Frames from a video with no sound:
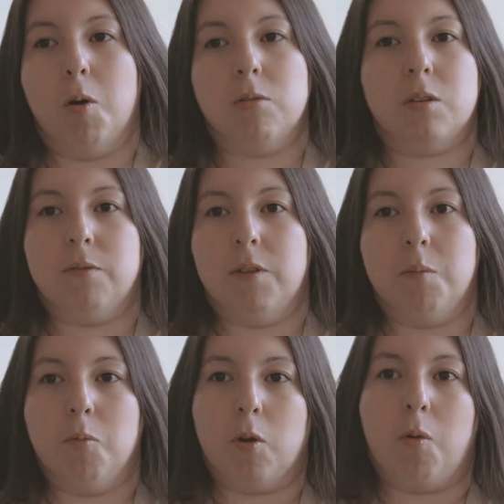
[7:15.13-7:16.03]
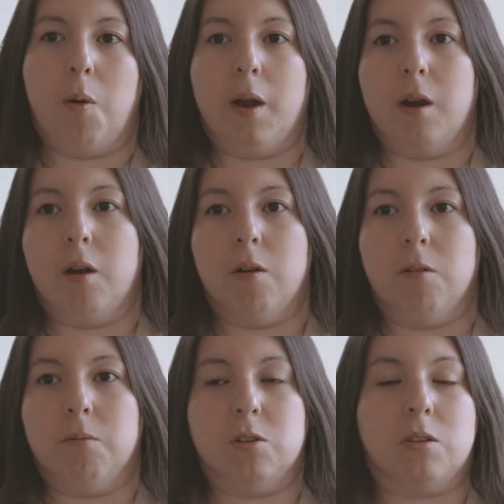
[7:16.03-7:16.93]
Most of them
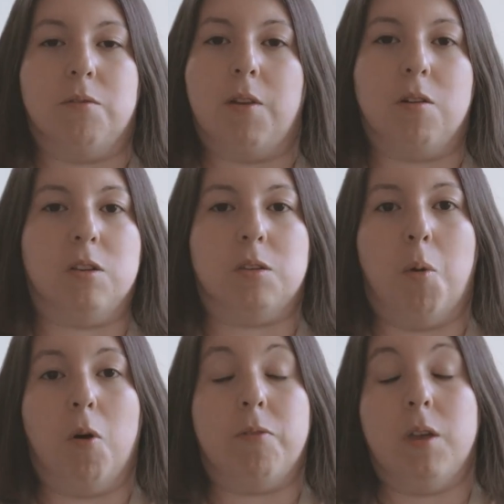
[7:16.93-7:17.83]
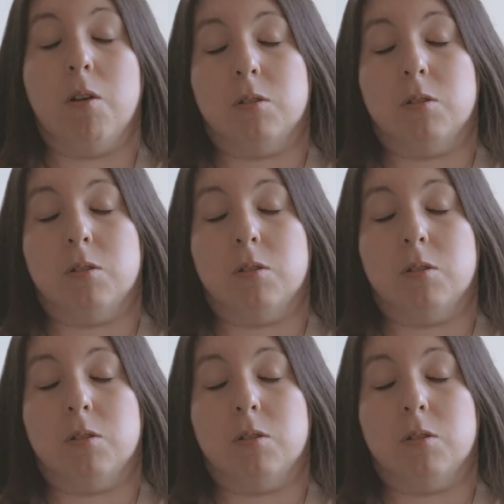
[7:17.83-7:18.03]
require just a very small fee,